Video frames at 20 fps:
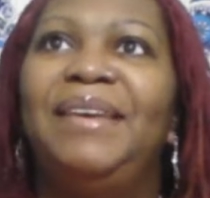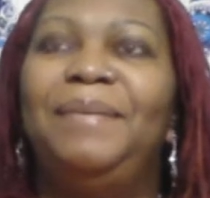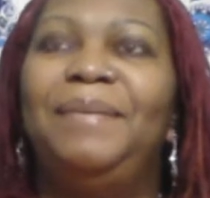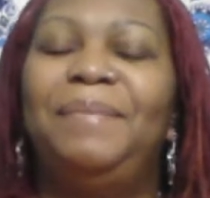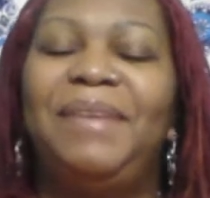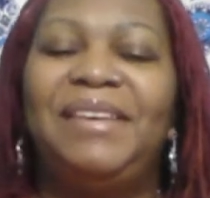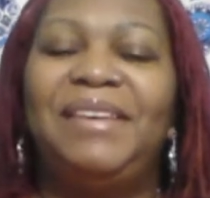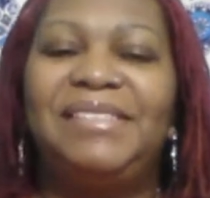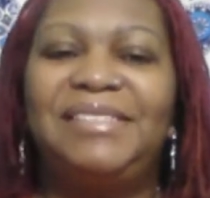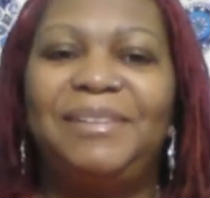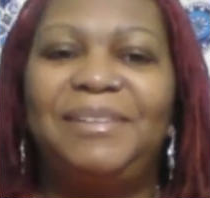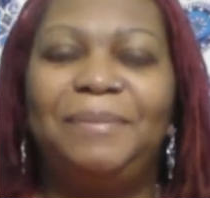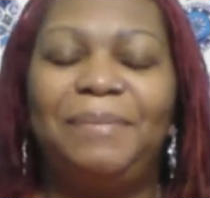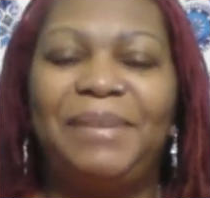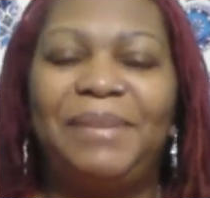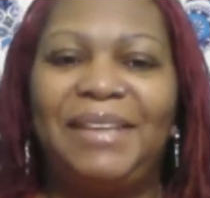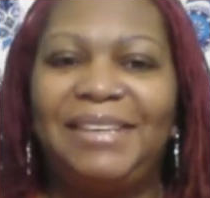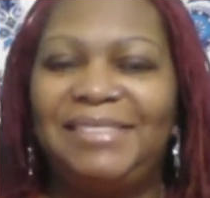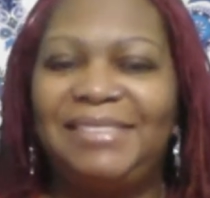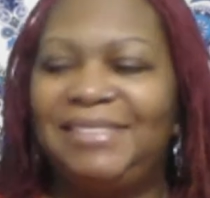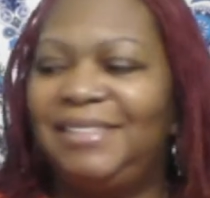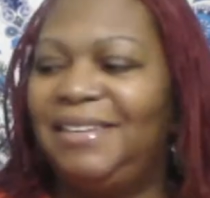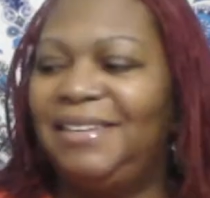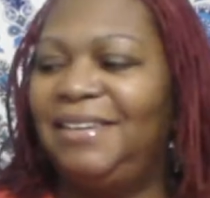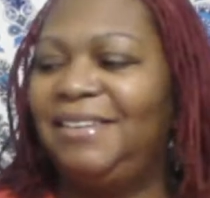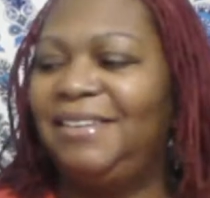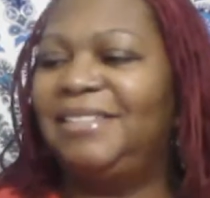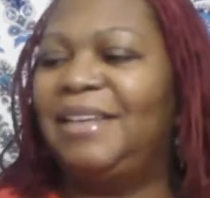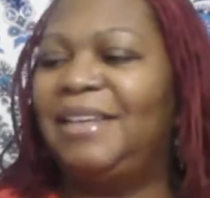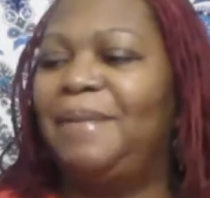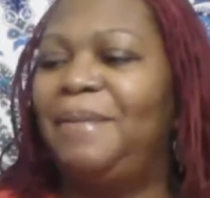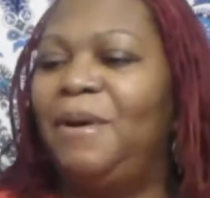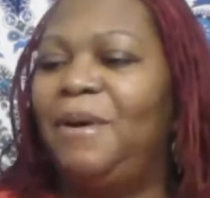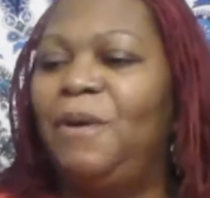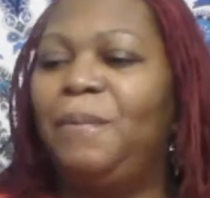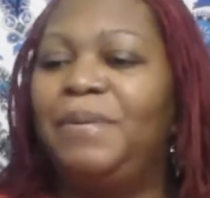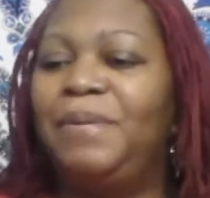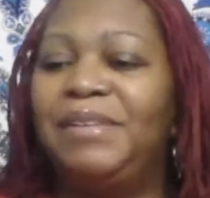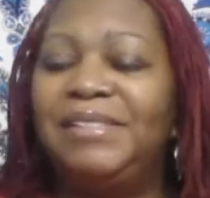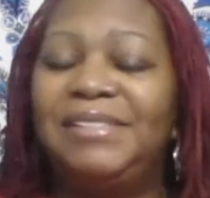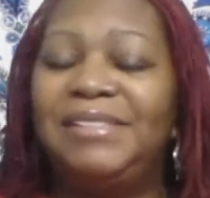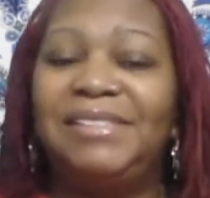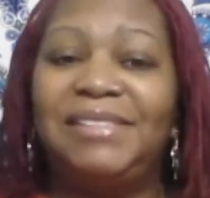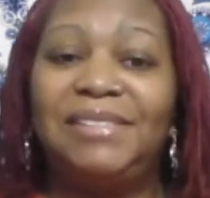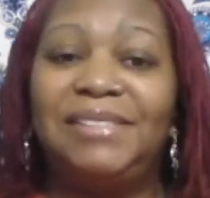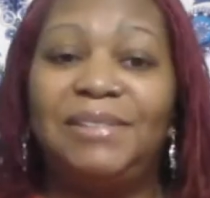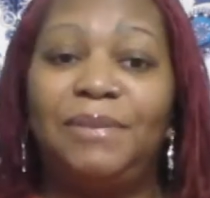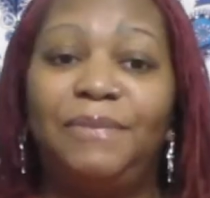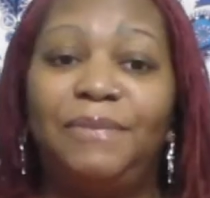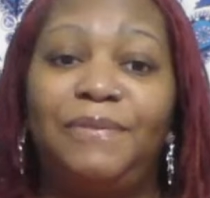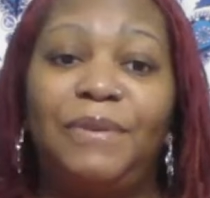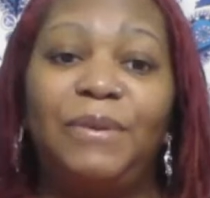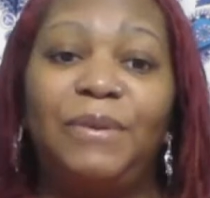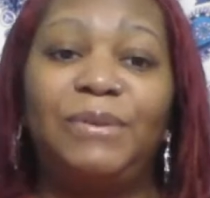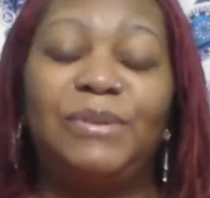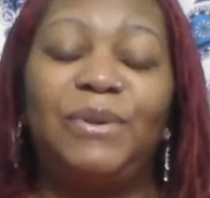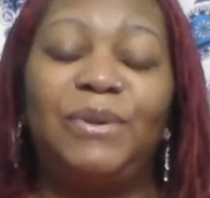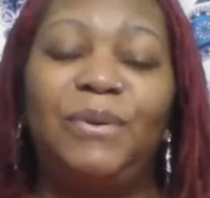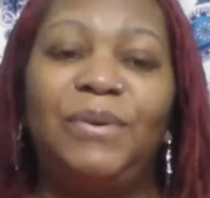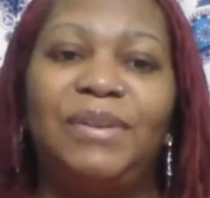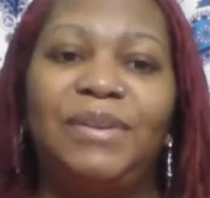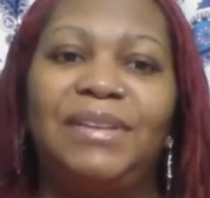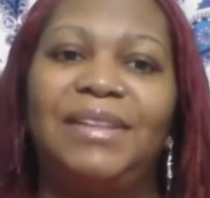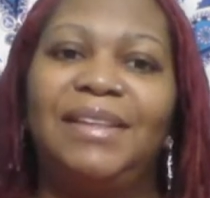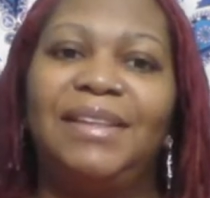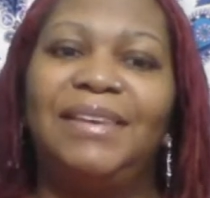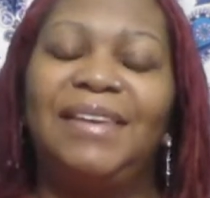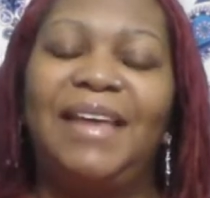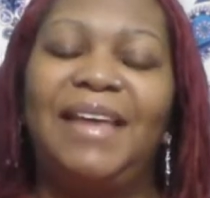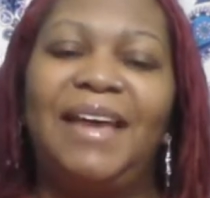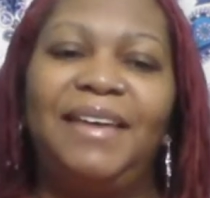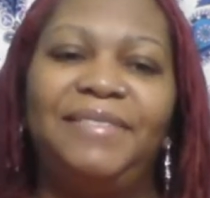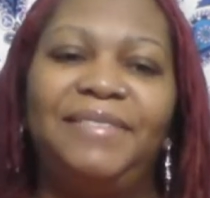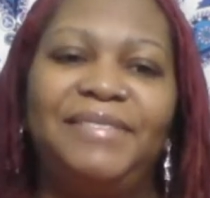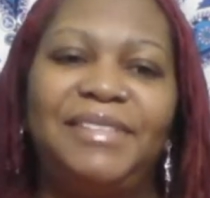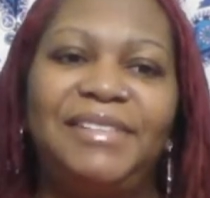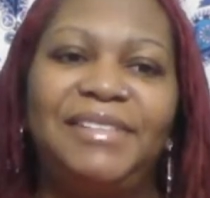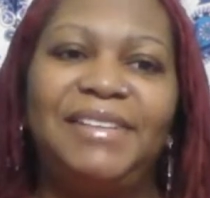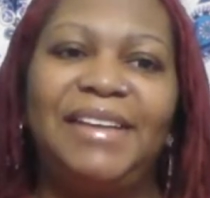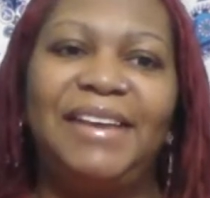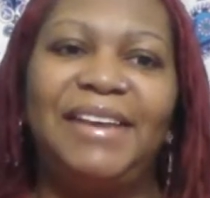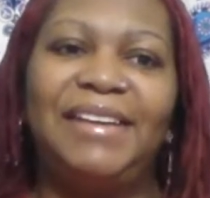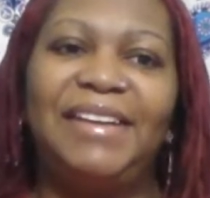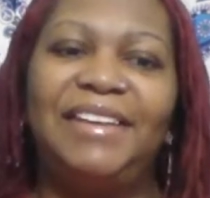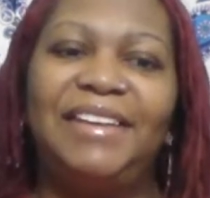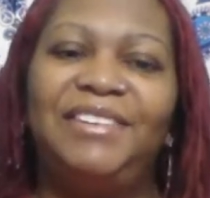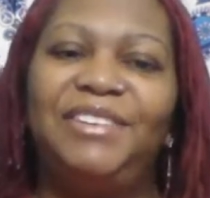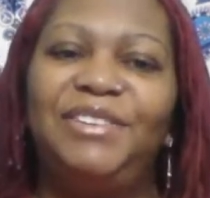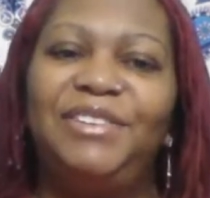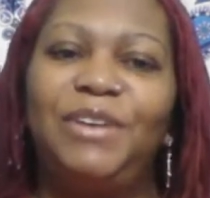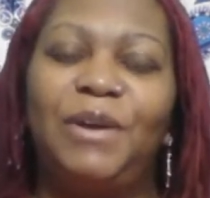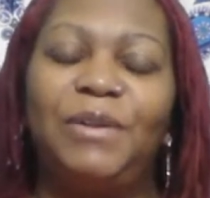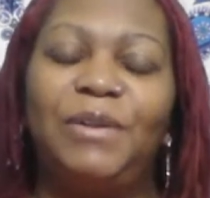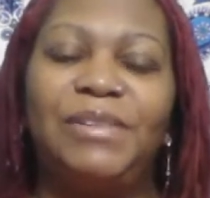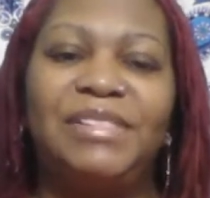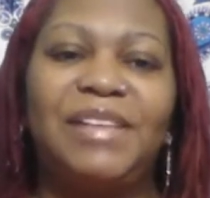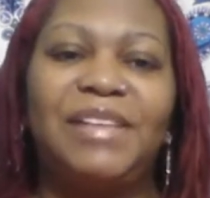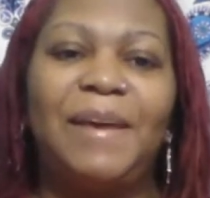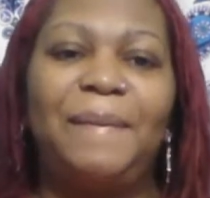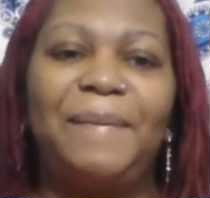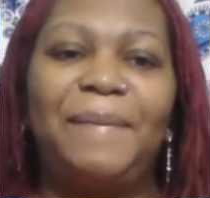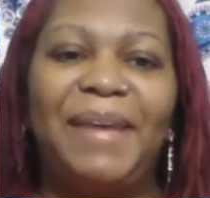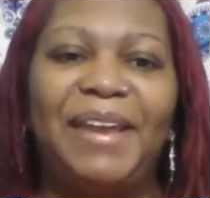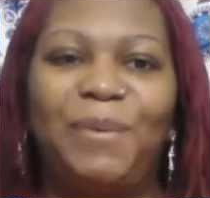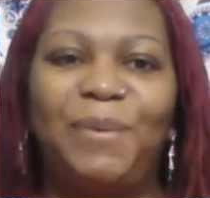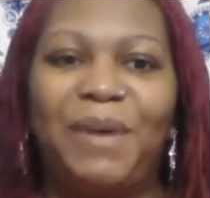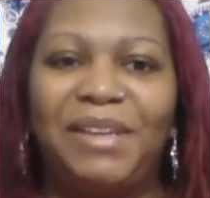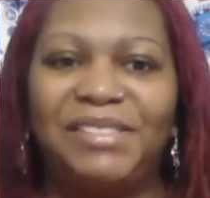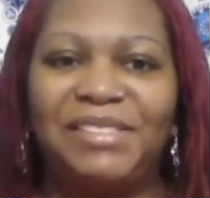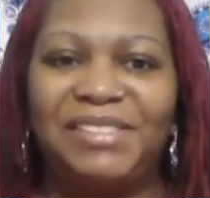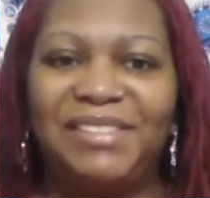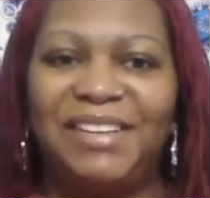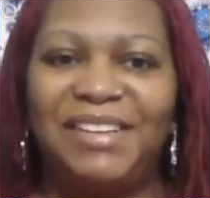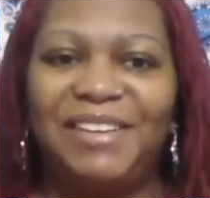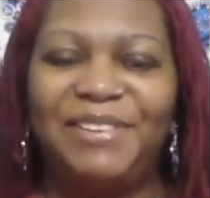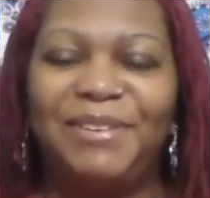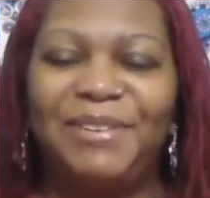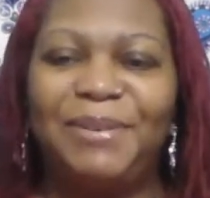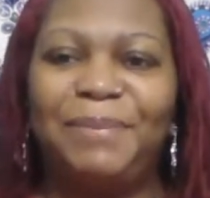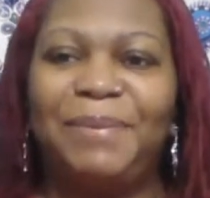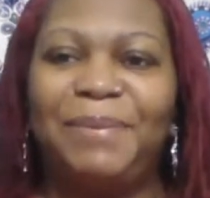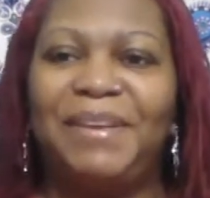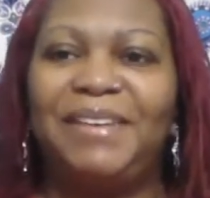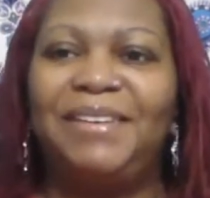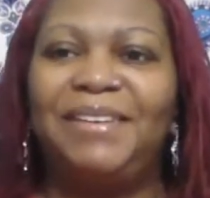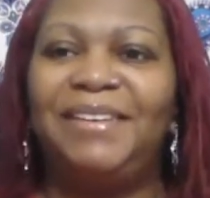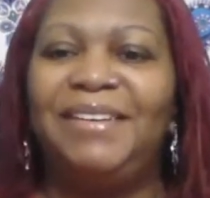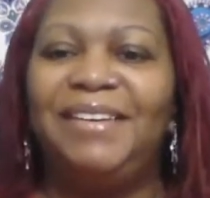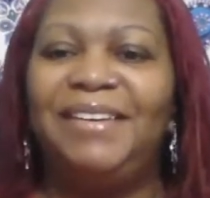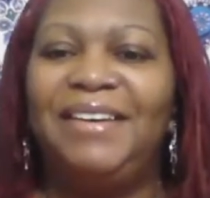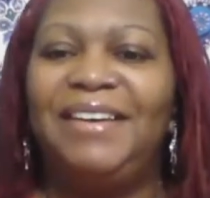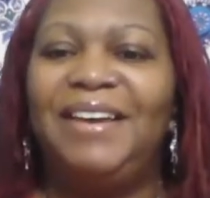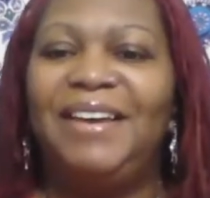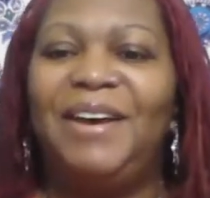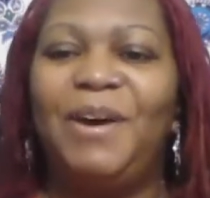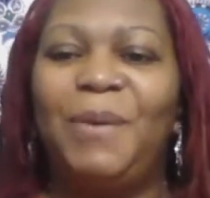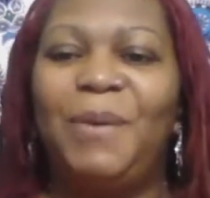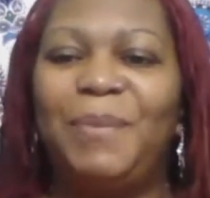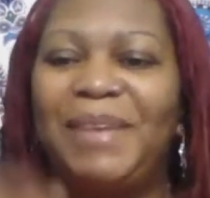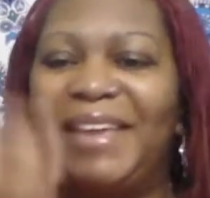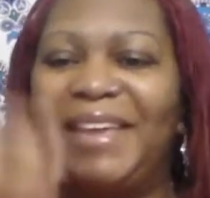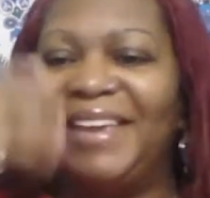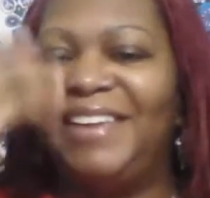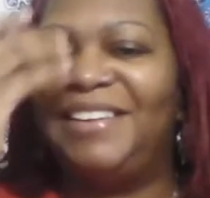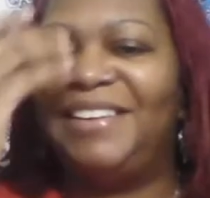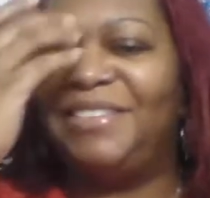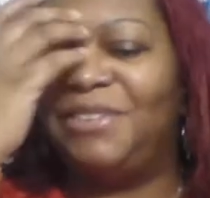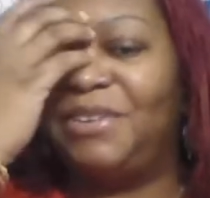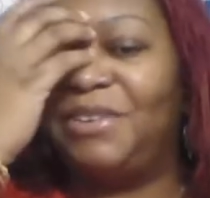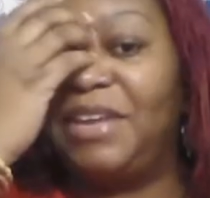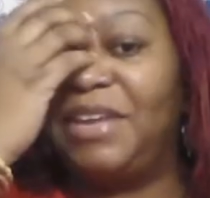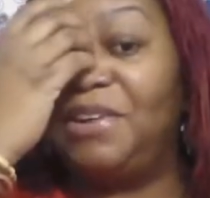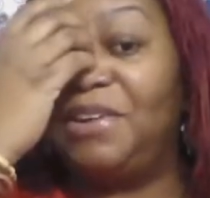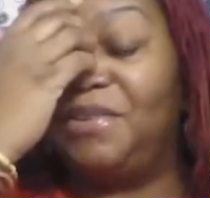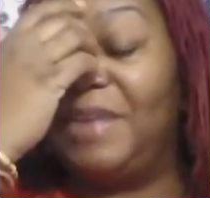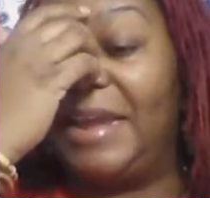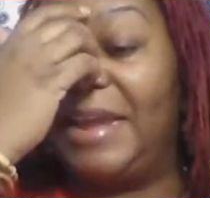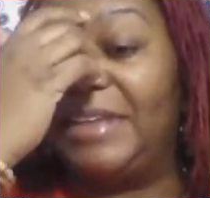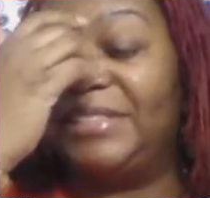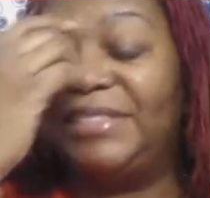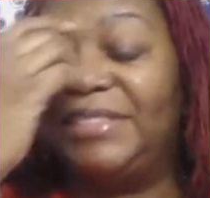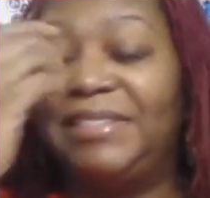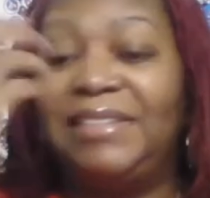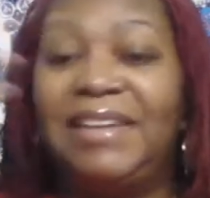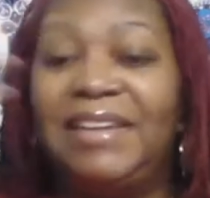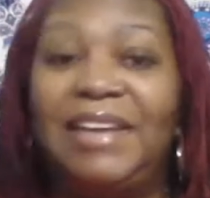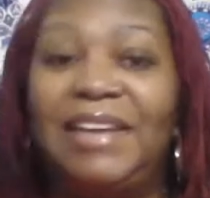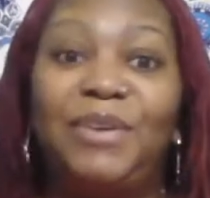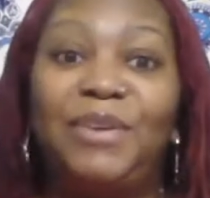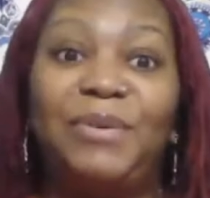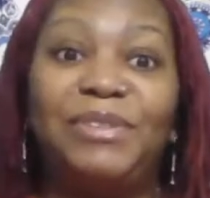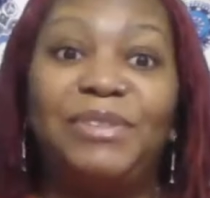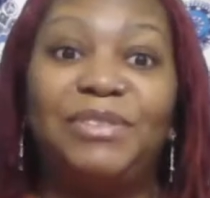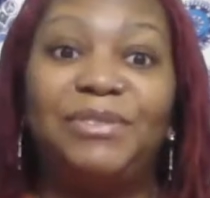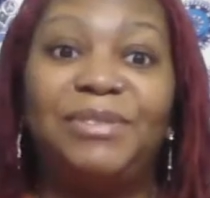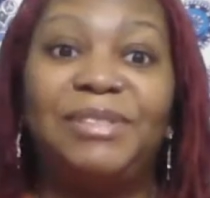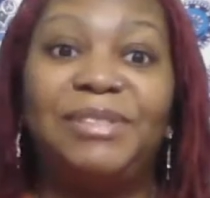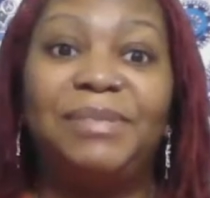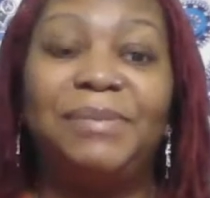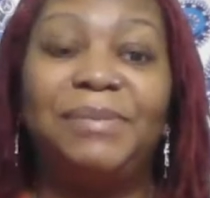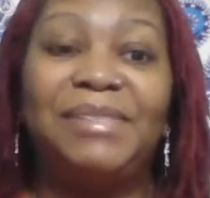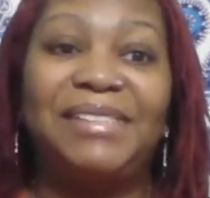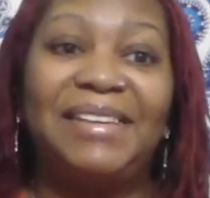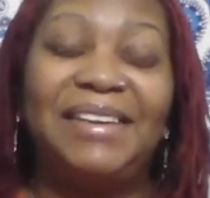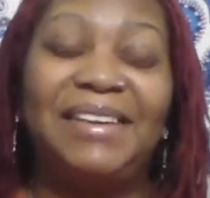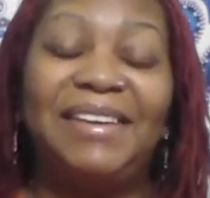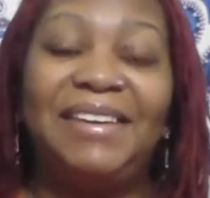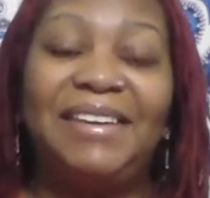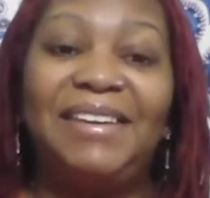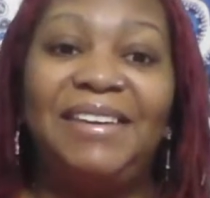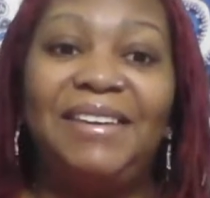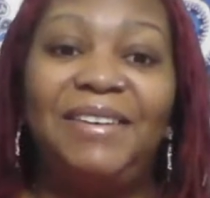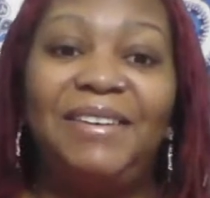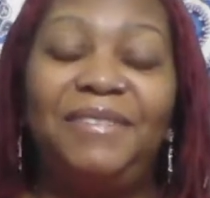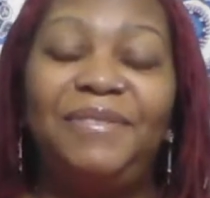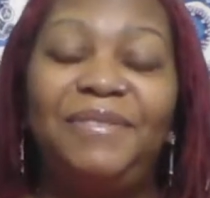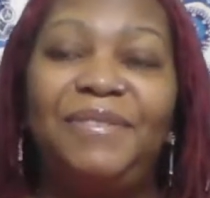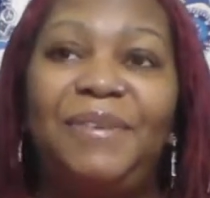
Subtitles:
Peace and blessings. I'm hoping to see some folks on the live tonight. I know you always come back and watch later, but hoping I get a little interaction. I know it's Christmas Eve.